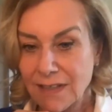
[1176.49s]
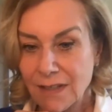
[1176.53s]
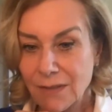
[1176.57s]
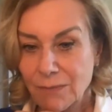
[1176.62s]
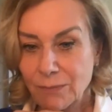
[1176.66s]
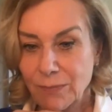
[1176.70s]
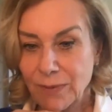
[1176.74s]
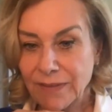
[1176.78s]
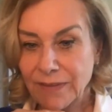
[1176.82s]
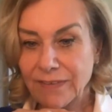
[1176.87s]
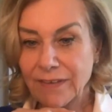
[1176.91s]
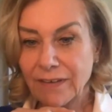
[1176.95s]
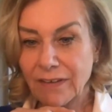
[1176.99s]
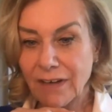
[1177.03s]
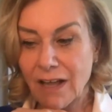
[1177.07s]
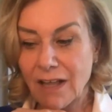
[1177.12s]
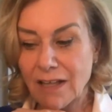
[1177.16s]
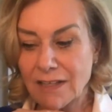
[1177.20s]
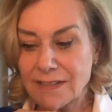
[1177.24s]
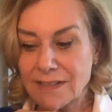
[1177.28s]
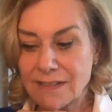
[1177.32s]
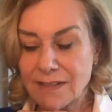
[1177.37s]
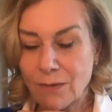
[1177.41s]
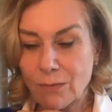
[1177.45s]
But there are
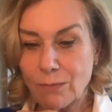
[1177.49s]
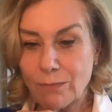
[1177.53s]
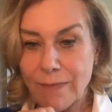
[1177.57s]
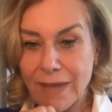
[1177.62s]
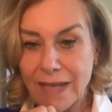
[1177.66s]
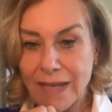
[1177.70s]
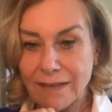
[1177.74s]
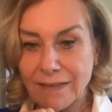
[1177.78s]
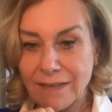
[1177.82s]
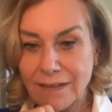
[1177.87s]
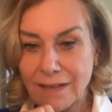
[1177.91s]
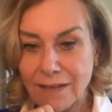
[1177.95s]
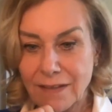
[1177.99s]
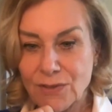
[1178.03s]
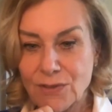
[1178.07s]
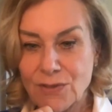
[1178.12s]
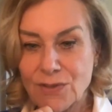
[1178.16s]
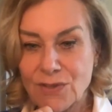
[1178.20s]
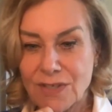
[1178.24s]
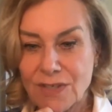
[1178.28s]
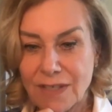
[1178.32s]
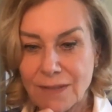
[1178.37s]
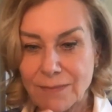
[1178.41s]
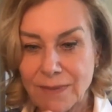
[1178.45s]
also men that are
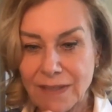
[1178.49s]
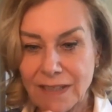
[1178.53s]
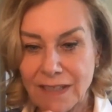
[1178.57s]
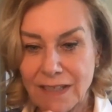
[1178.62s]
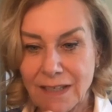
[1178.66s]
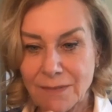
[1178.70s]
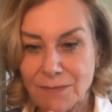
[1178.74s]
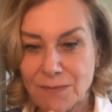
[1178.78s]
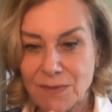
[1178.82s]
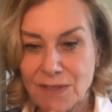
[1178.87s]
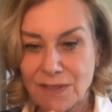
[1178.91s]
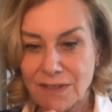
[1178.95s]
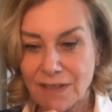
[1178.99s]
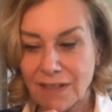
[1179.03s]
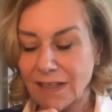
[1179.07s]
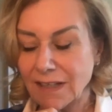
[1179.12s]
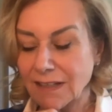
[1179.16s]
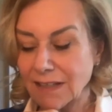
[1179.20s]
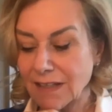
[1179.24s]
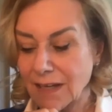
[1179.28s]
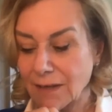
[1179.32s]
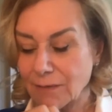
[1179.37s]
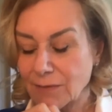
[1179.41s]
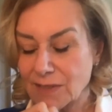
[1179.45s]
stepping up to
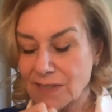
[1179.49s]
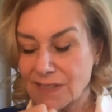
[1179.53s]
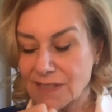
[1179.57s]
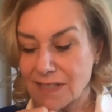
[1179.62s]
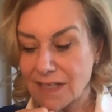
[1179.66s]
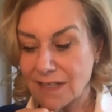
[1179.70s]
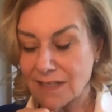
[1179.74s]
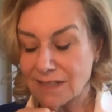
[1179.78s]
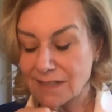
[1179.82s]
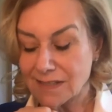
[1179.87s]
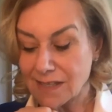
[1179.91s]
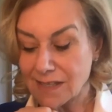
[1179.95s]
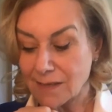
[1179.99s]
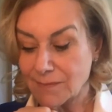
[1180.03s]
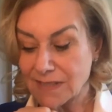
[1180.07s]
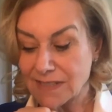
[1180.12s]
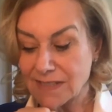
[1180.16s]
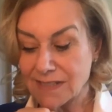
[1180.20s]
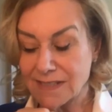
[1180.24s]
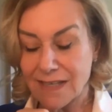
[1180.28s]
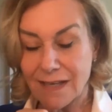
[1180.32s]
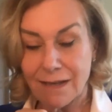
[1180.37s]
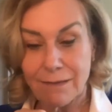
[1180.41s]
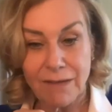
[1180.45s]
that. And I would say Simon
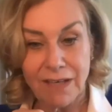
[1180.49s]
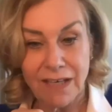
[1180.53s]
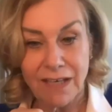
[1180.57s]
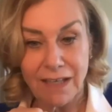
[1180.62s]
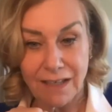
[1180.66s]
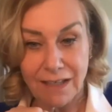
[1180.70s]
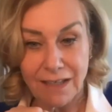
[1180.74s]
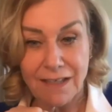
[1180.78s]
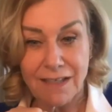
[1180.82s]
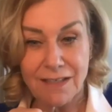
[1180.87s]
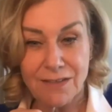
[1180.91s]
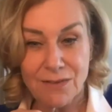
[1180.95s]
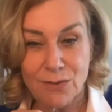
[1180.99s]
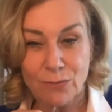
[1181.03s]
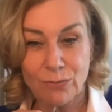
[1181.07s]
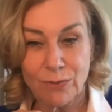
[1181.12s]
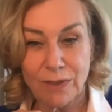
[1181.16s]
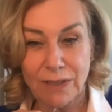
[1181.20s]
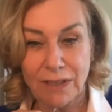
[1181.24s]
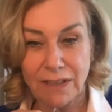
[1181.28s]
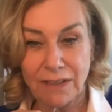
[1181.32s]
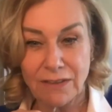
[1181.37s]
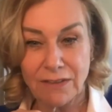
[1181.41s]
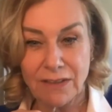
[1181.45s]
Sevinik is a
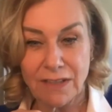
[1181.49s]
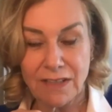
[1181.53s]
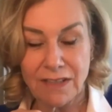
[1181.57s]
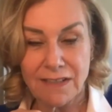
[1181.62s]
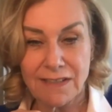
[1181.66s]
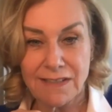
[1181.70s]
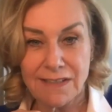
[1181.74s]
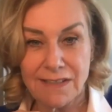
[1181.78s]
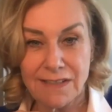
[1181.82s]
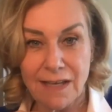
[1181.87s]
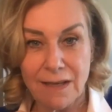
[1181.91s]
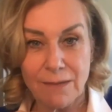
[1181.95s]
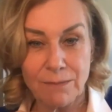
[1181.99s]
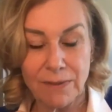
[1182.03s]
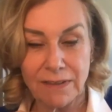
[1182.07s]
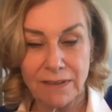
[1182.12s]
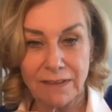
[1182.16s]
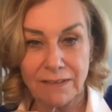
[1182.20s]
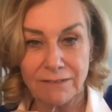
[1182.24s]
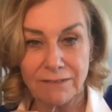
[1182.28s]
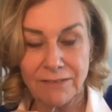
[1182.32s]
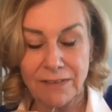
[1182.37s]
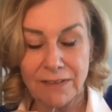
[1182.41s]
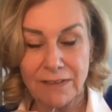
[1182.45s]
really good
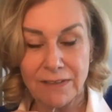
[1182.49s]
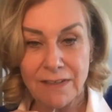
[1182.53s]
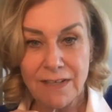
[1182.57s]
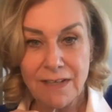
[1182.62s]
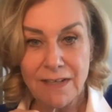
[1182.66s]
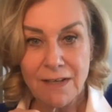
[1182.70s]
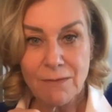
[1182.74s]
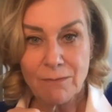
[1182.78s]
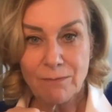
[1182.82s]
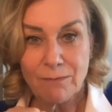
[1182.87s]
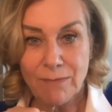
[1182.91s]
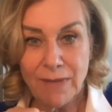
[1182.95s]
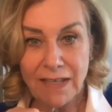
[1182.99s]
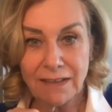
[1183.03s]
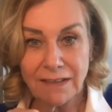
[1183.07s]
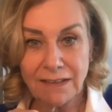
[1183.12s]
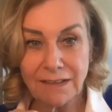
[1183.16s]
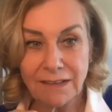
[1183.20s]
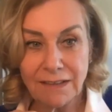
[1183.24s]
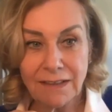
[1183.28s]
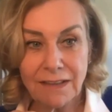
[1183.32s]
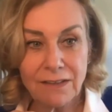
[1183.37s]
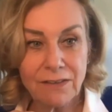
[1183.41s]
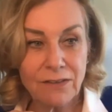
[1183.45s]
example of a male
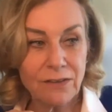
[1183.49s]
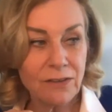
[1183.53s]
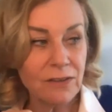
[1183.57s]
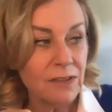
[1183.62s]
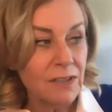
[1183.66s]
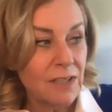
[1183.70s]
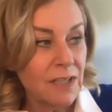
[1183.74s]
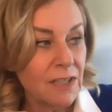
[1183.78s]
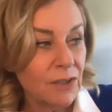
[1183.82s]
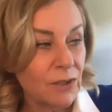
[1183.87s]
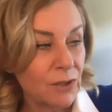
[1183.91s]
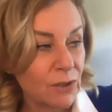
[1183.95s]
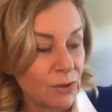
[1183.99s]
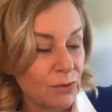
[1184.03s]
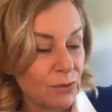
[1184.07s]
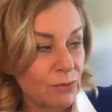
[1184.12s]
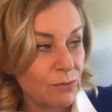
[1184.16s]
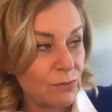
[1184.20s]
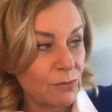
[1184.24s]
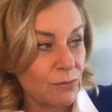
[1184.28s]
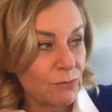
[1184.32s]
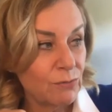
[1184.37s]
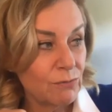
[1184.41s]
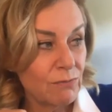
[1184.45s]
leader
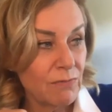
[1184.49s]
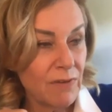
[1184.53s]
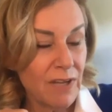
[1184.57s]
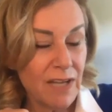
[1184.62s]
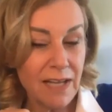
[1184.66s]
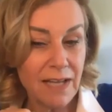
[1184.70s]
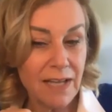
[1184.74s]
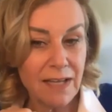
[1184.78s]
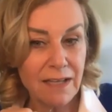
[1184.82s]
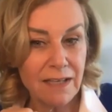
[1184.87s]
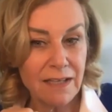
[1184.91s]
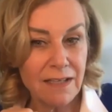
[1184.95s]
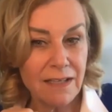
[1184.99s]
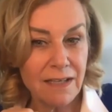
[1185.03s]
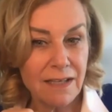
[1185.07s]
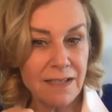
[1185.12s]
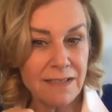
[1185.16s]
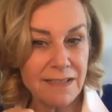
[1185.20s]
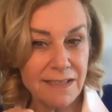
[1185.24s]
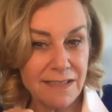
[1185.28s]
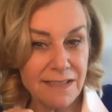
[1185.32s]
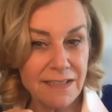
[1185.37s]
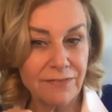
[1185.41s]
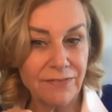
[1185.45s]
who eh,
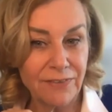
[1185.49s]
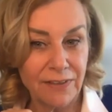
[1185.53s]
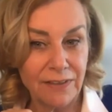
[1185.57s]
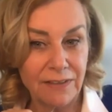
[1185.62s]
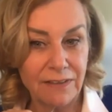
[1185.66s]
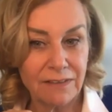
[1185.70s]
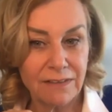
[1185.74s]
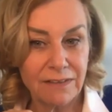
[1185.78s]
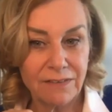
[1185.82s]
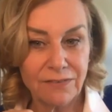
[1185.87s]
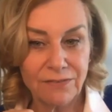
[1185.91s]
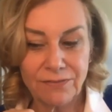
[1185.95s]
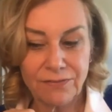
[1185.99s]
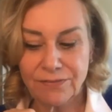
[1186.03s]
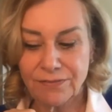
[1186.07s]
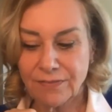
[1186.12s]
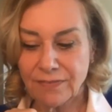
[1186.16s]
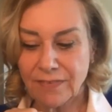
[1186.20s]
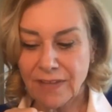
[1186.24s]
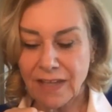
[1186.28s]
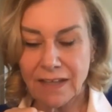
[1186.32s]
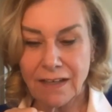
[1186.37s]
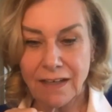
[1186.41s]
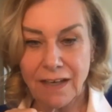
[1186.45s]
is different
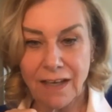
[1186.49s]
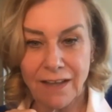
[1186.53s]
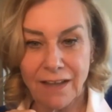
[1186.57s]
than mm-hmm.